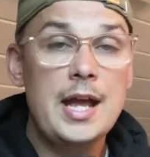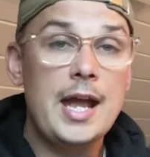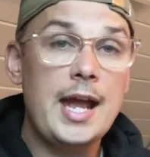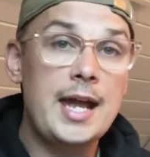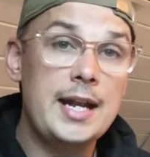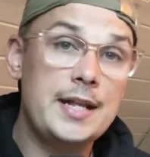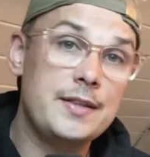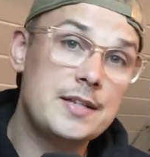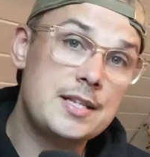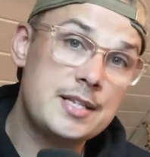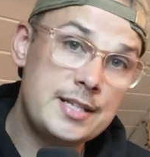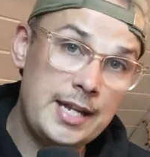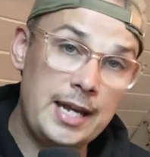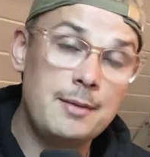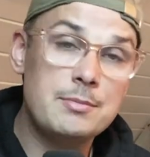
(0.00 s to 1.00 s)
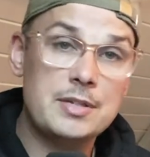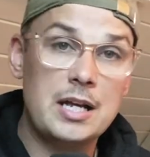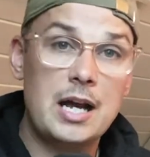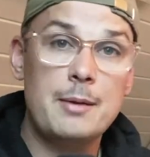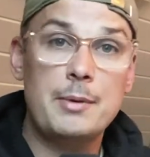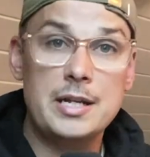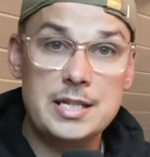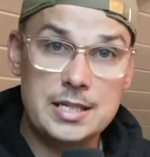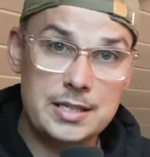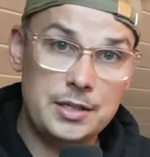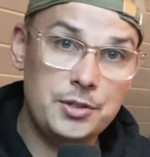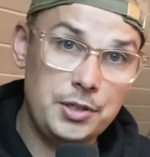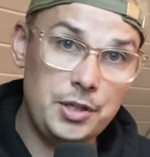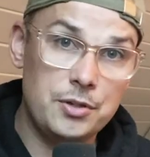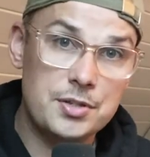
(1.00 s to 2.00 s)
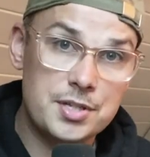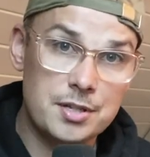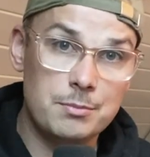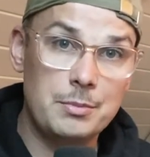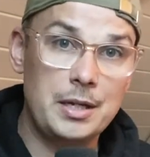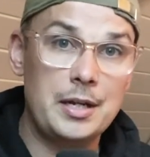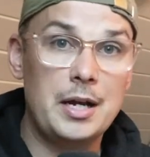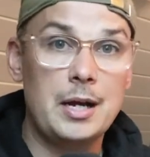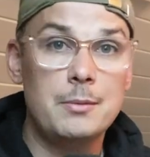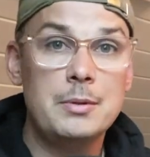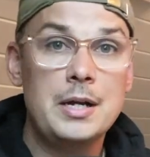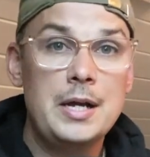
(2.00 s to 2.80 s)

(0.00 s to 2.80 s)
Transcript: and at the same time, I still use SubmitHub.